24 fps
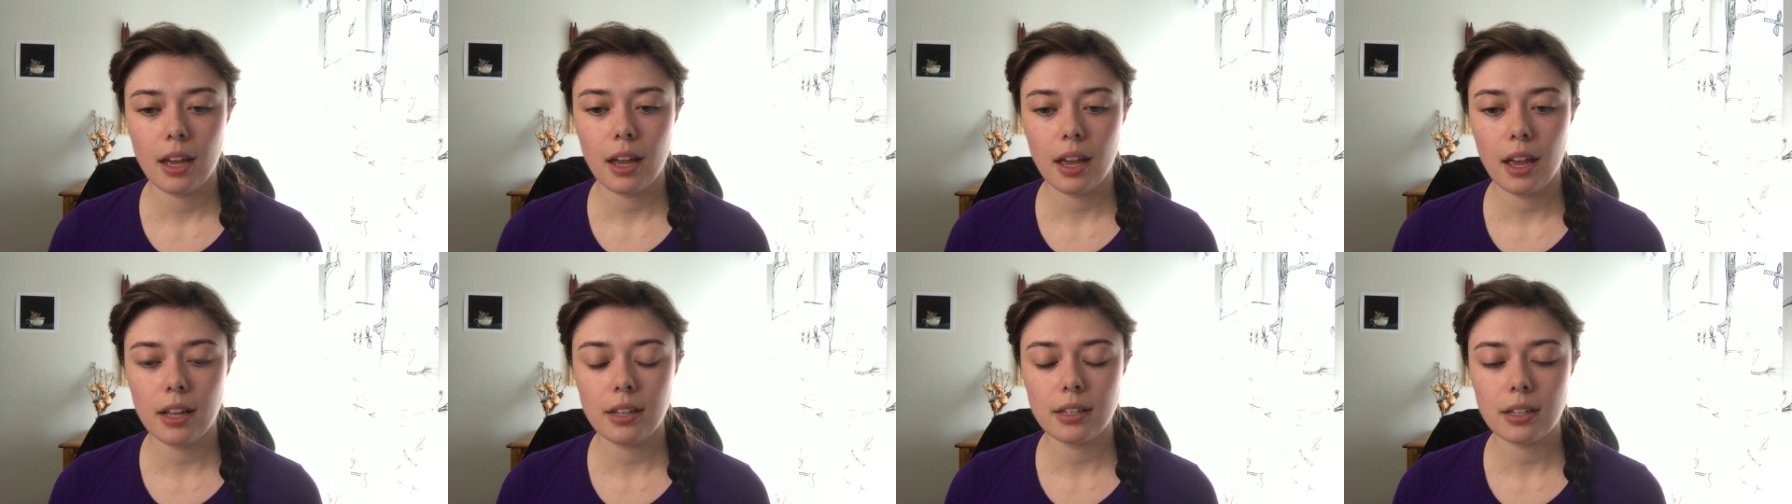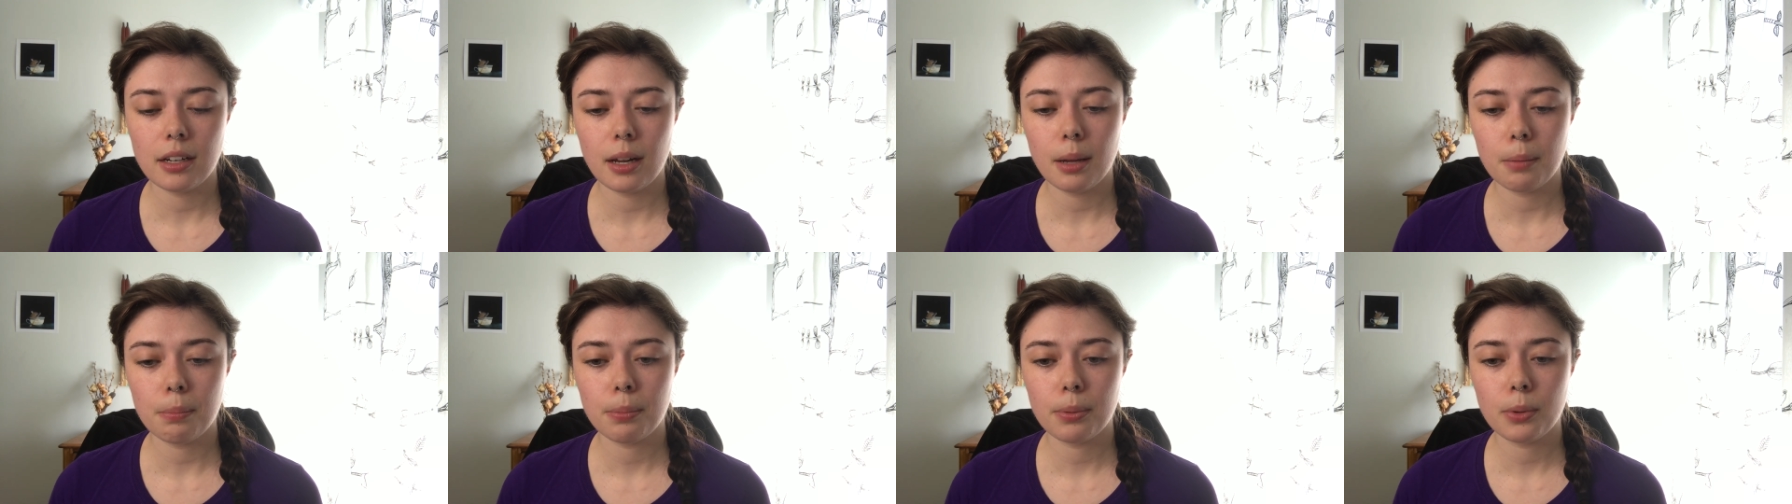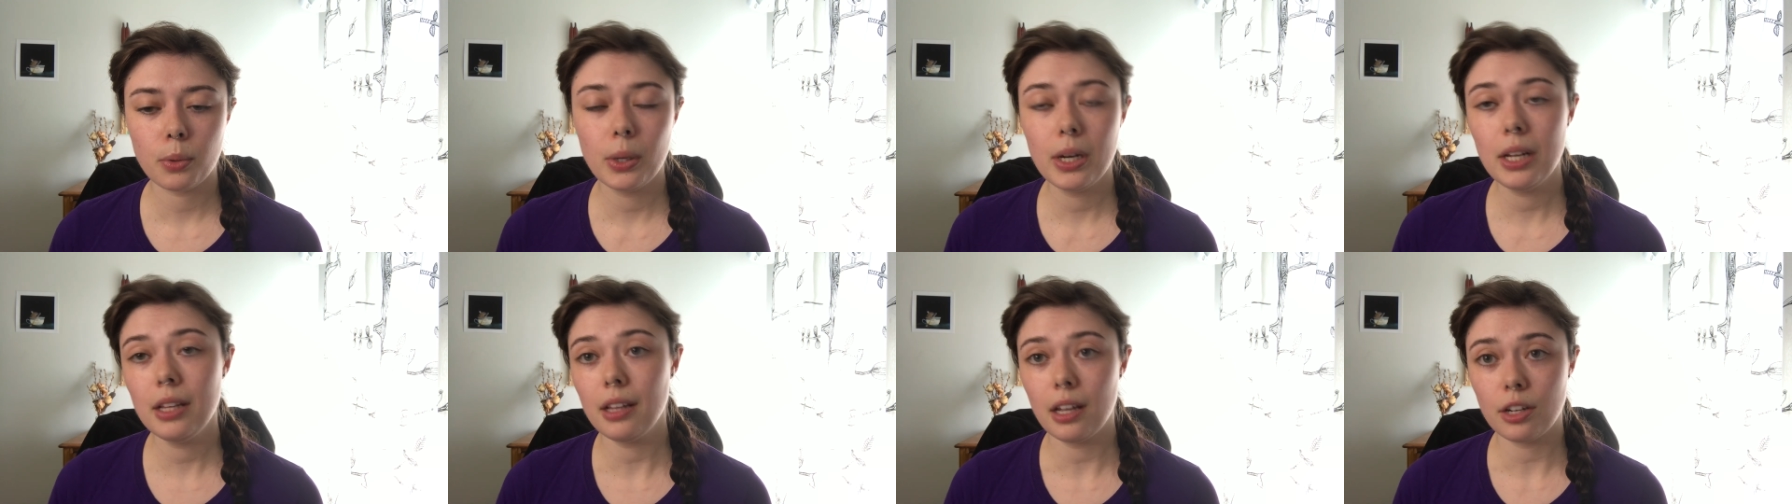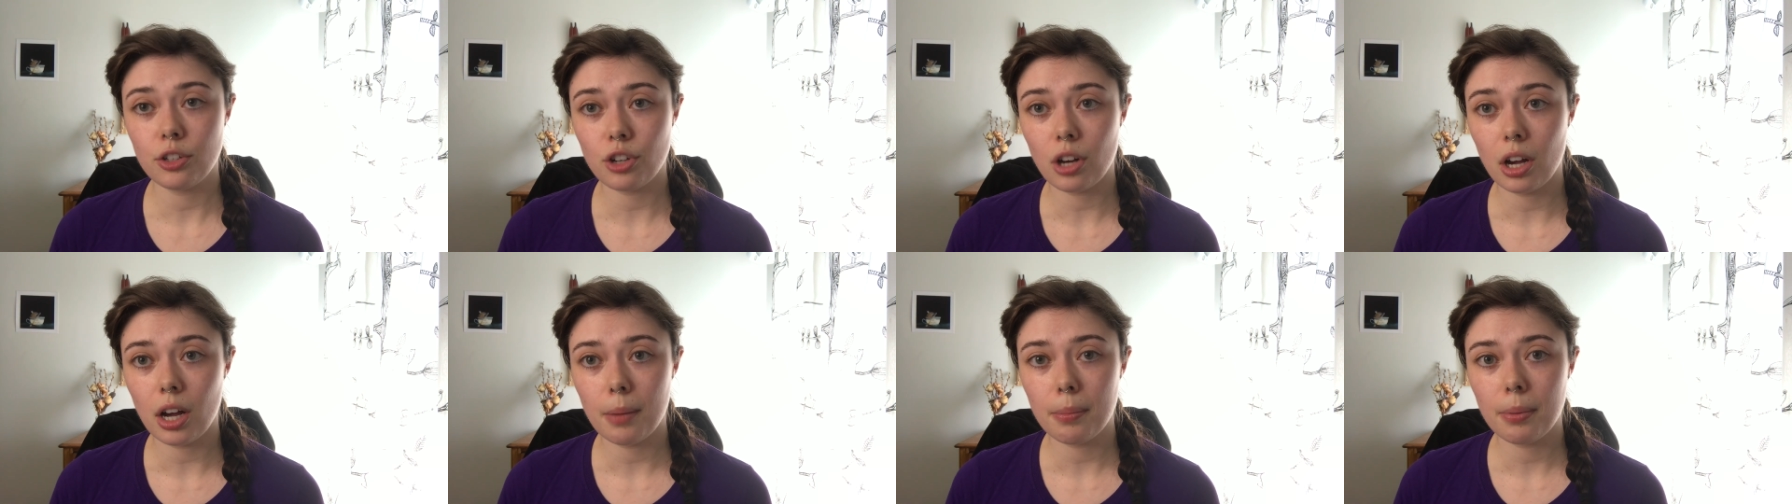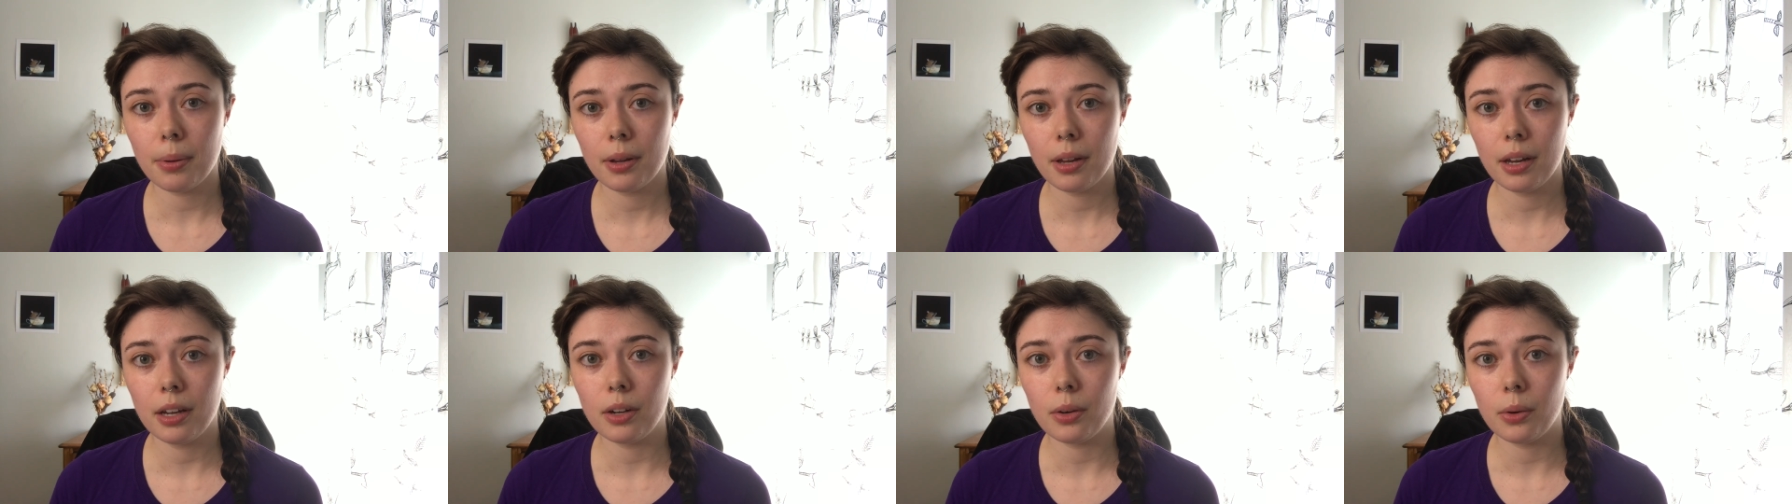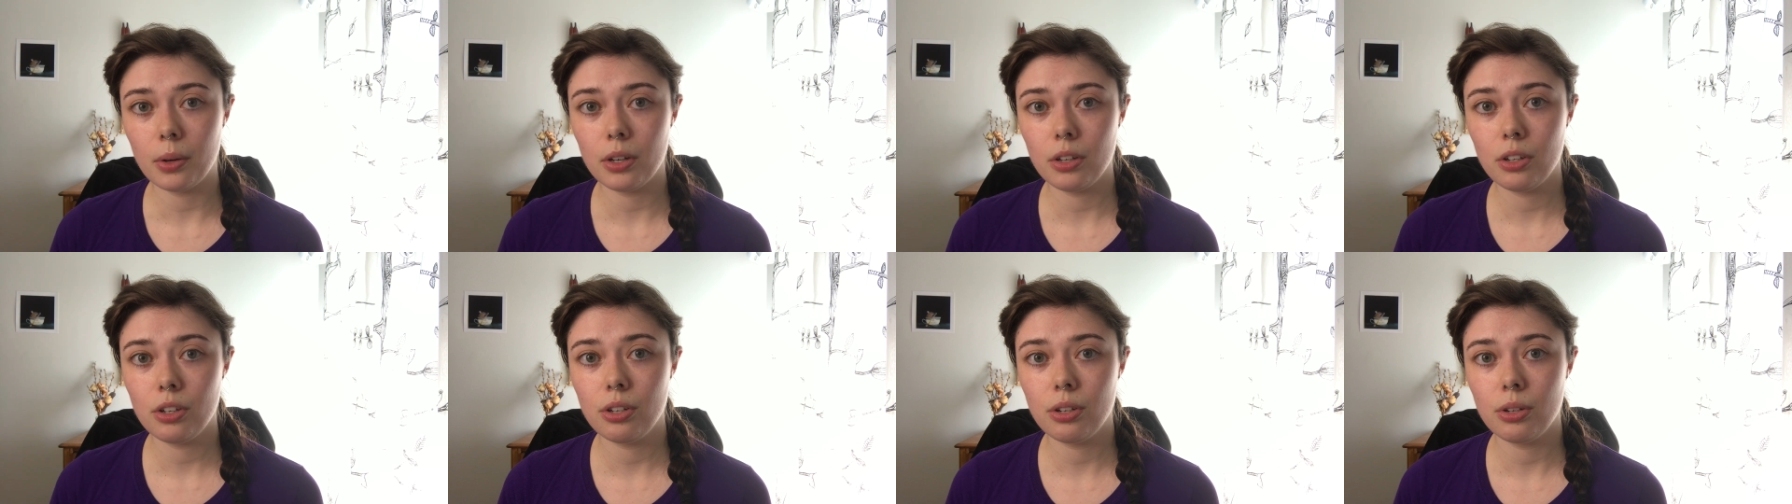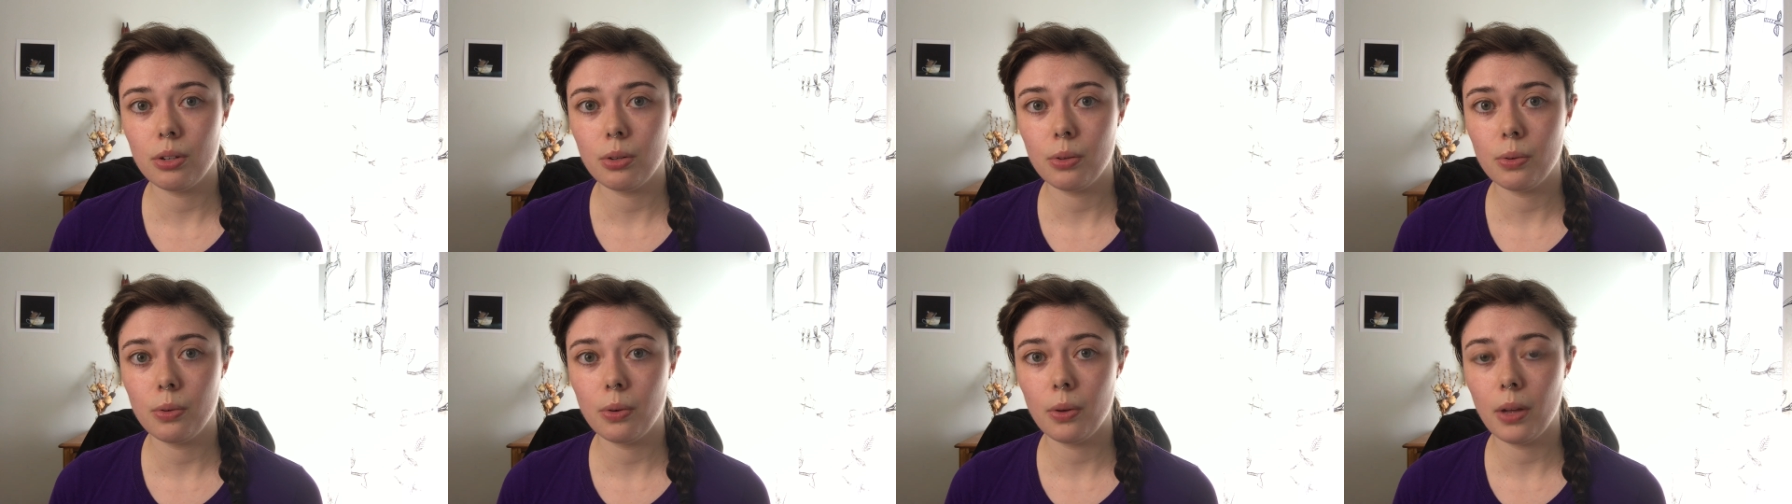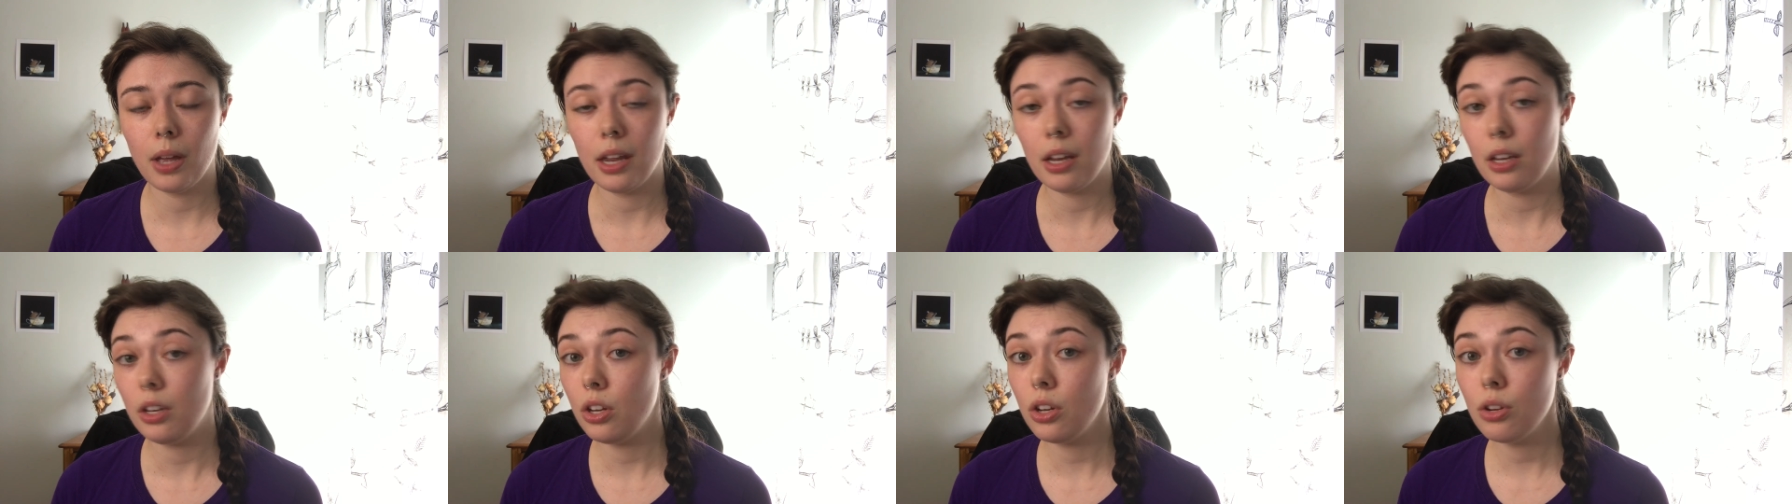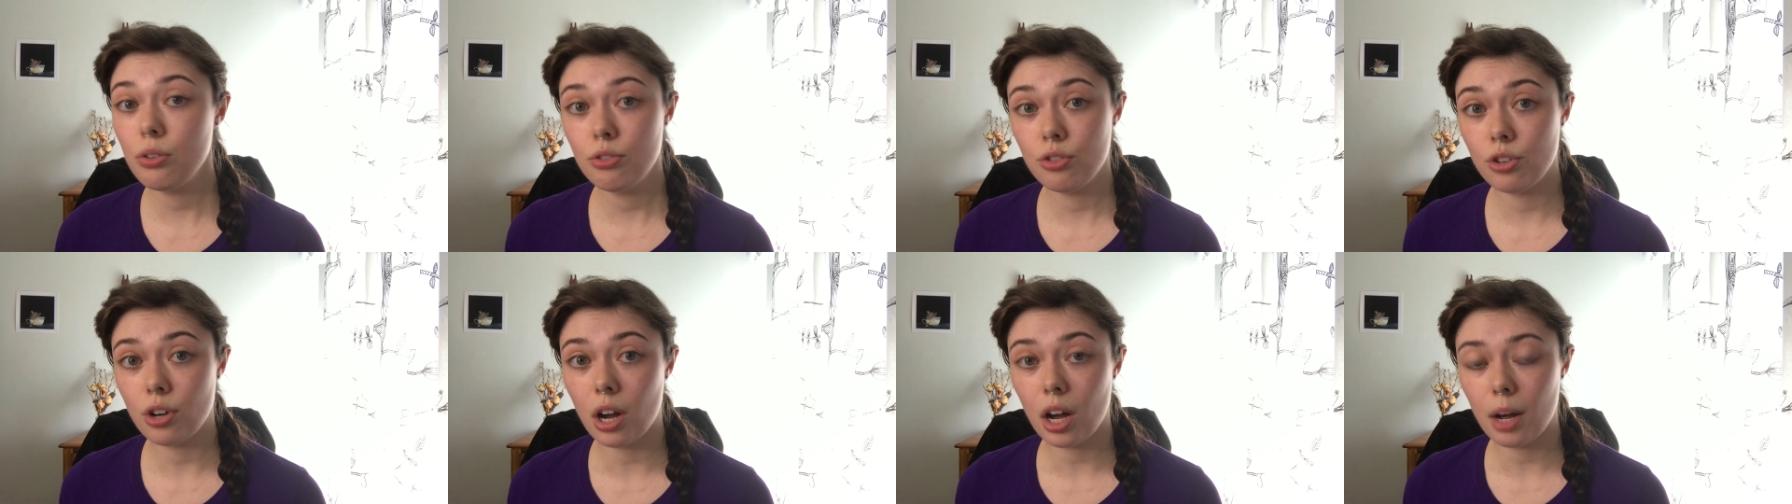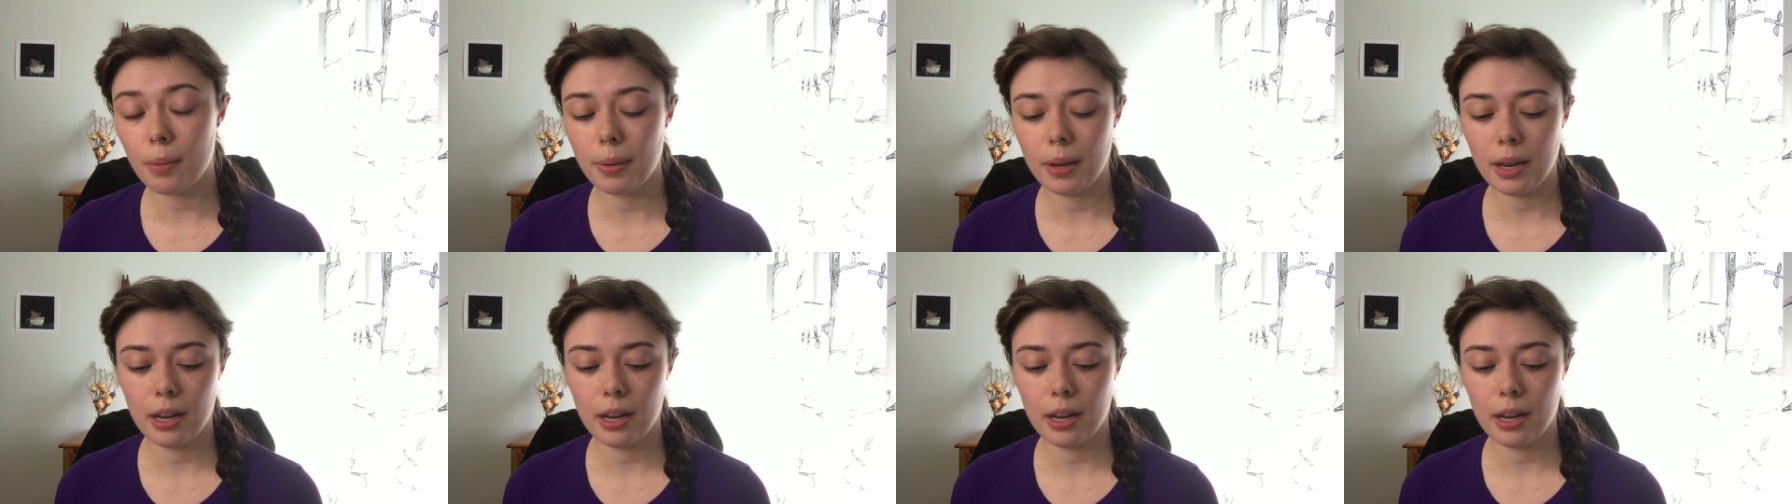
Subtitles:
ended up quitting that job and going to a new job.